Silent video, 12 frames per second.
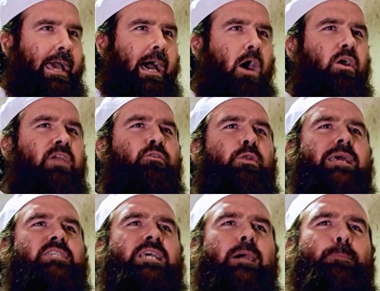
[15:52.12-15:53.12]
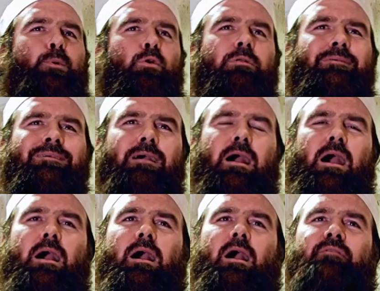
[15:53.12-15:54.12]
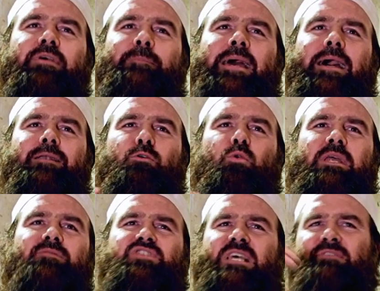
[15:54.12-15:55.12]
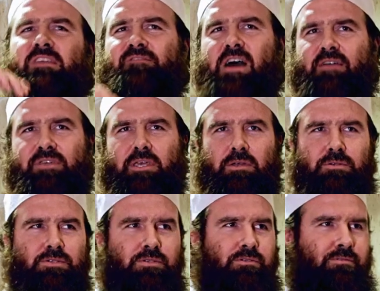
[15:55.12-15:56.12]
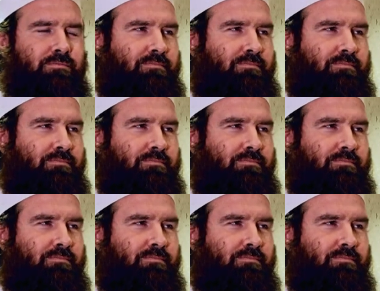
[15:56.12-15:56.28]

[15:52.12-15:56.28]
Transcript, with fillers: I'll give you an example of a man who lived 75 years.